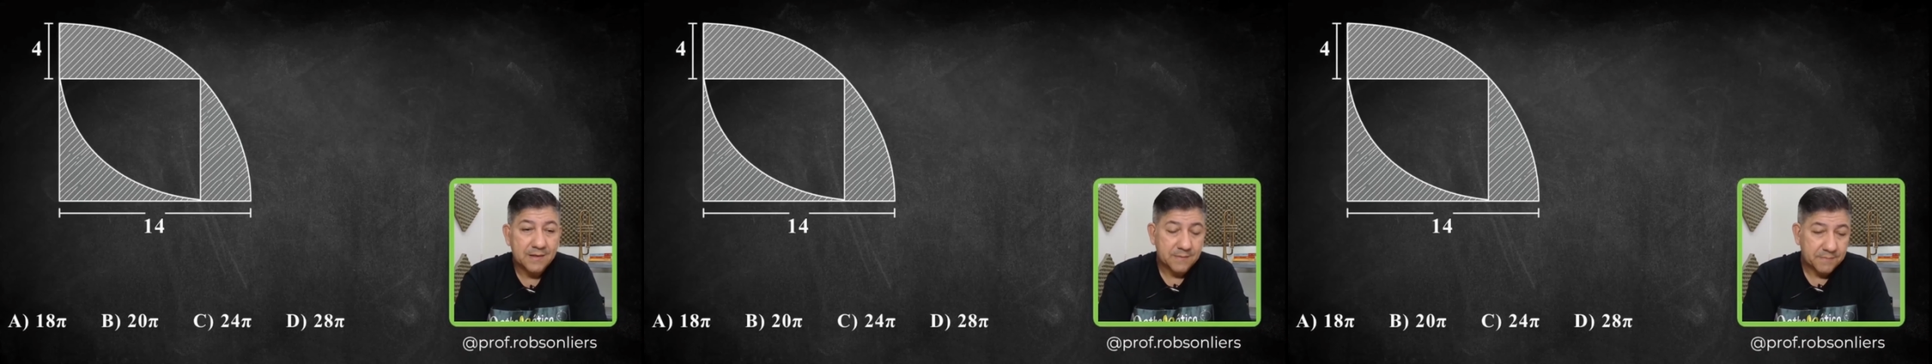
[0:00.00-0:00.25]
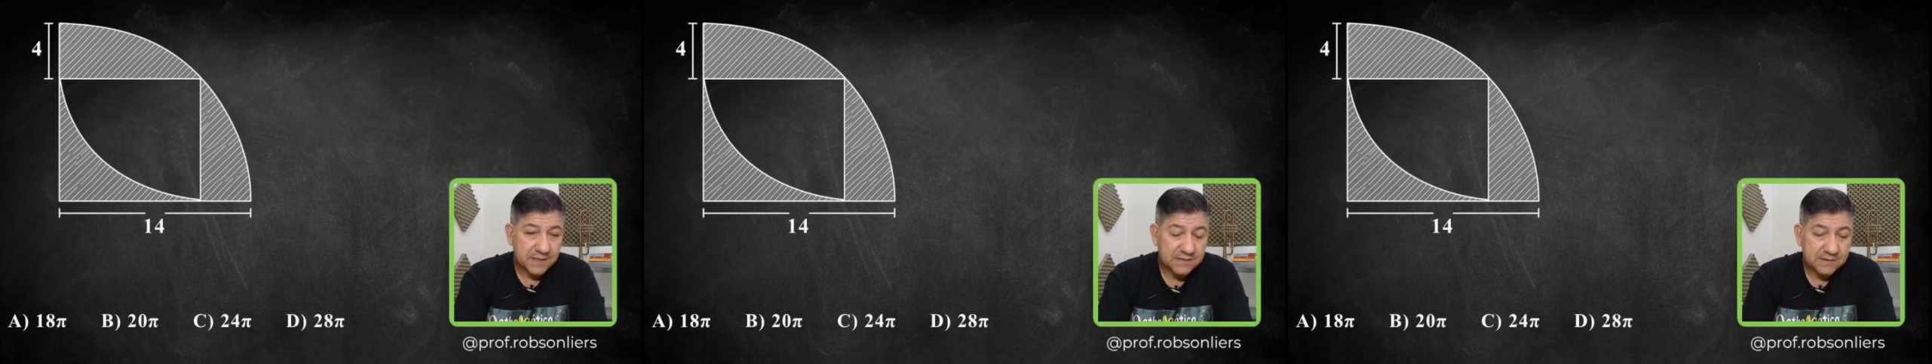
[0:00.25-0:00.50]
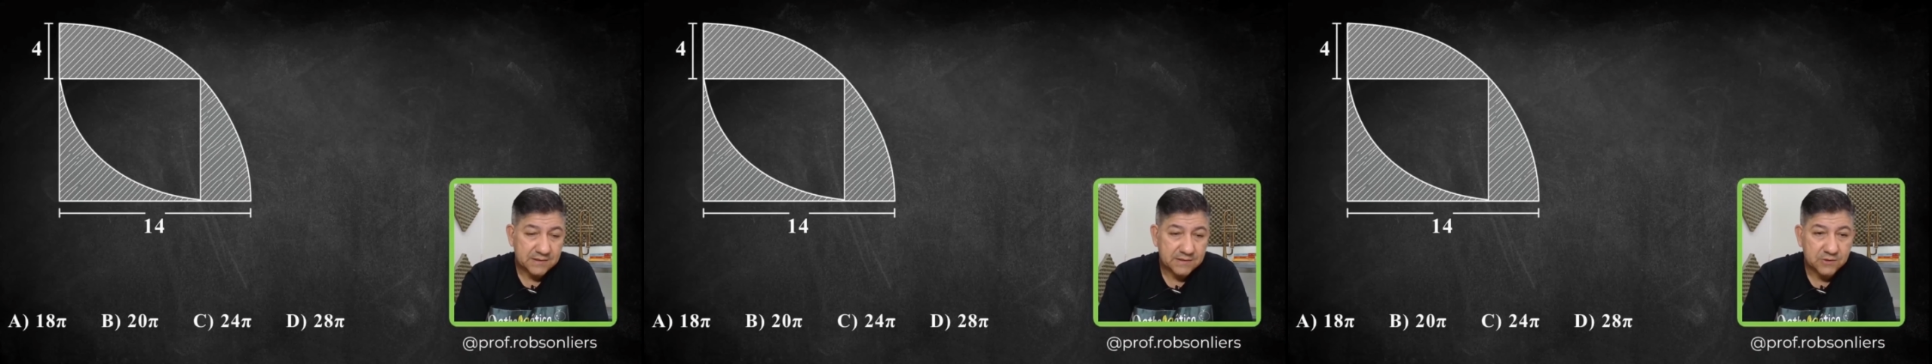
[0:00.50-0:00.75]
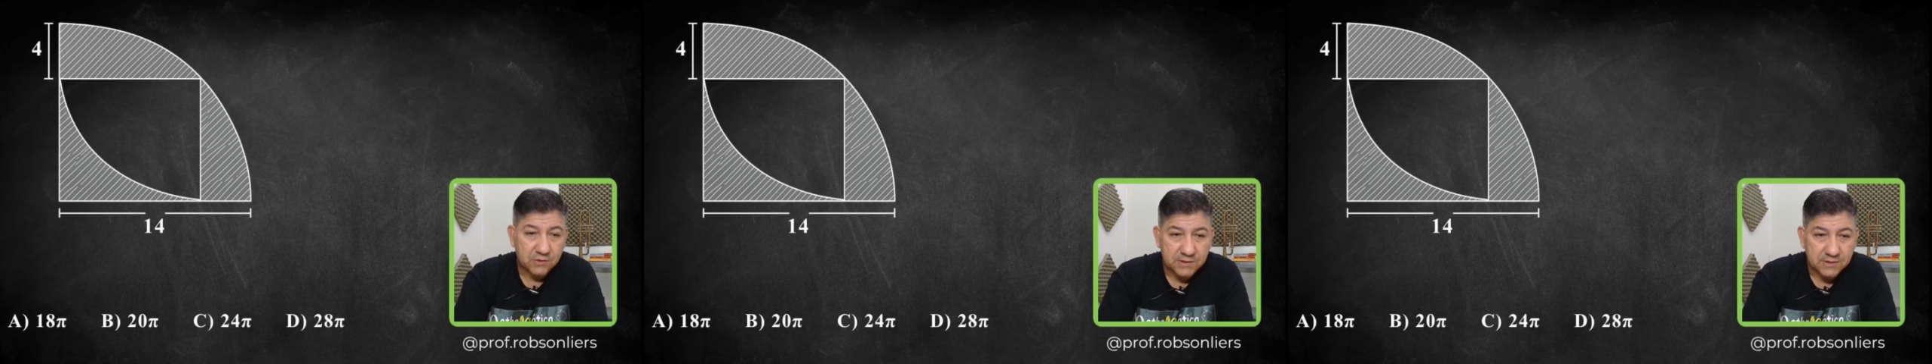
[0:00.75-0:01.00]
Pay attention
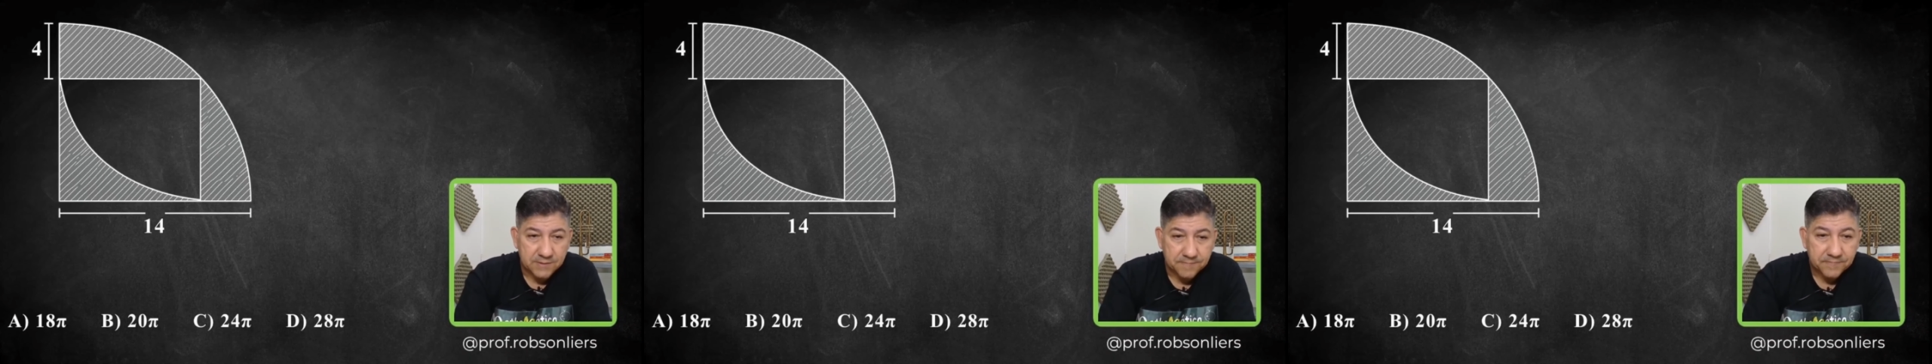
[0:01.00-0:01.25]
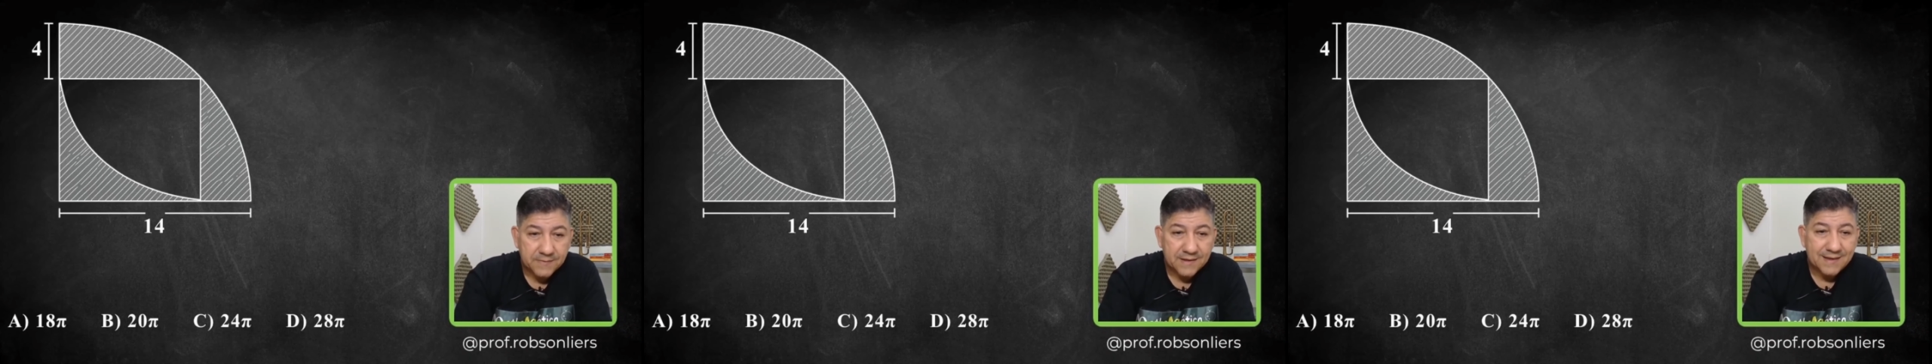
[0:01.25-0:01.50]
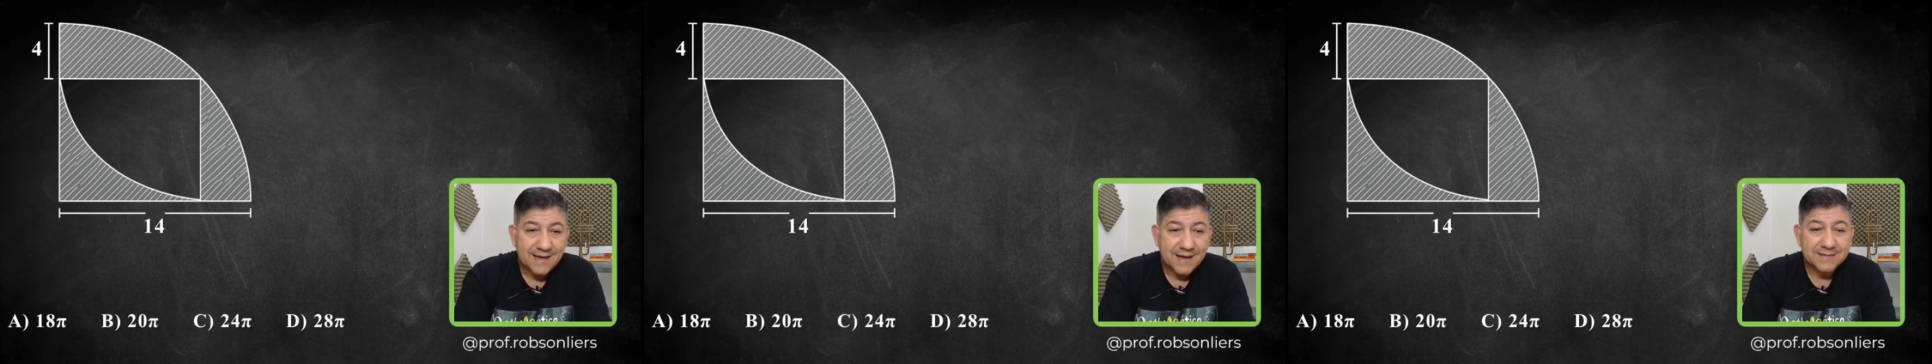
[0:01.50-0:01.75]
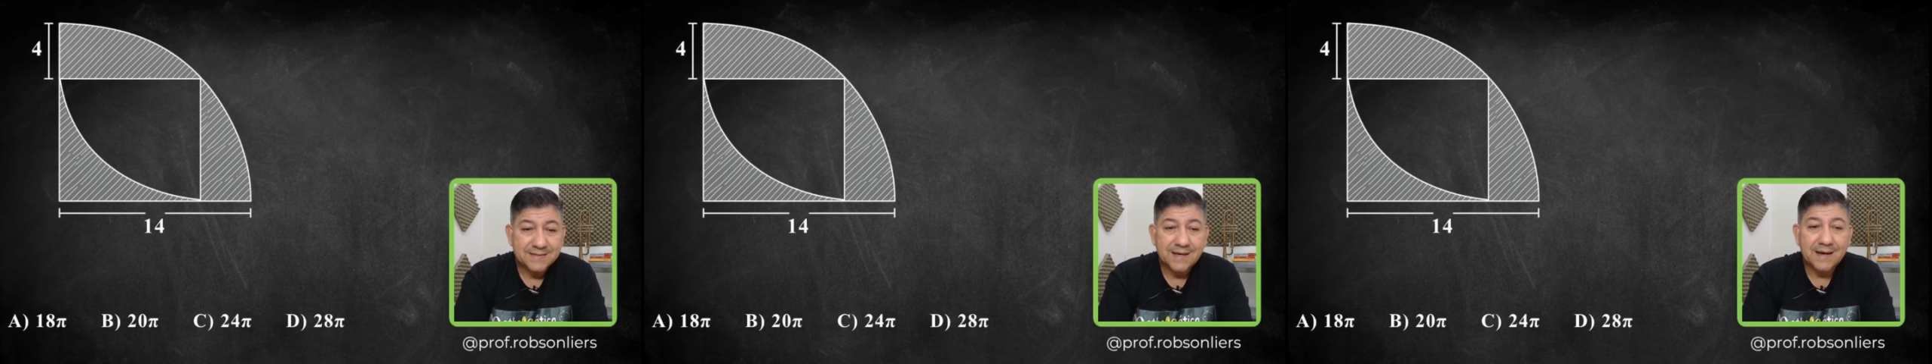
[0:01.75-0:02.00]
here.
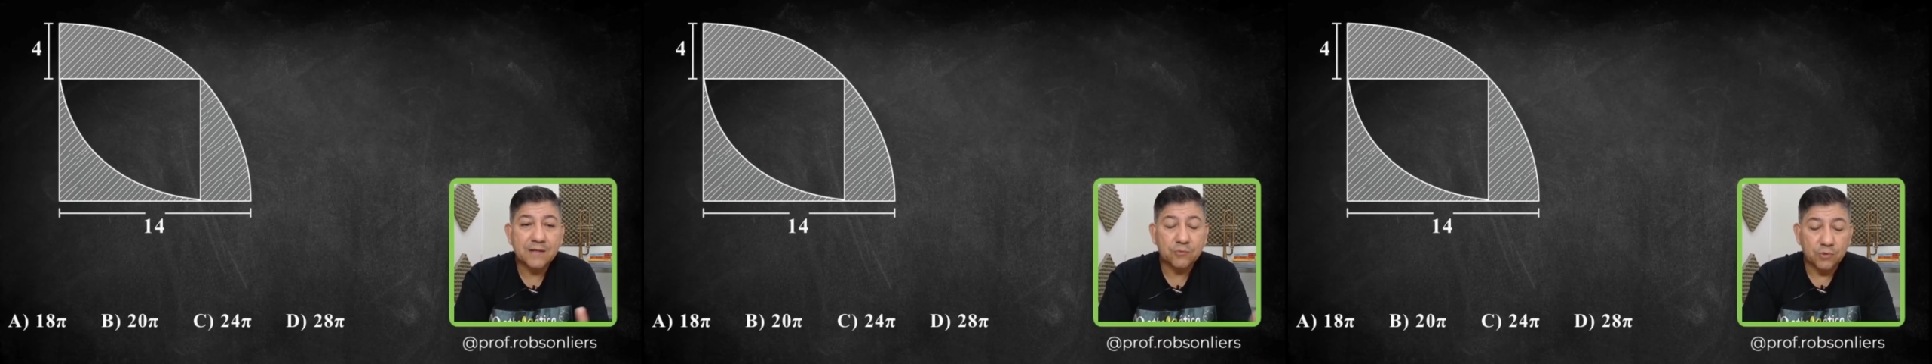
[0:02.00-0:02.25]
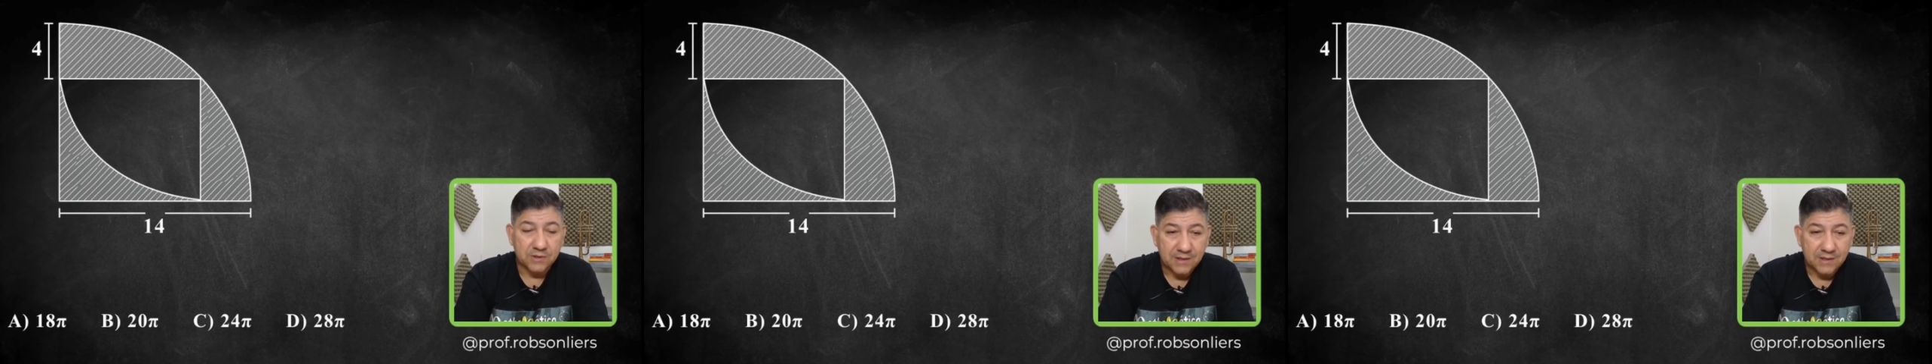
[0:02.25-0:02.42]
This total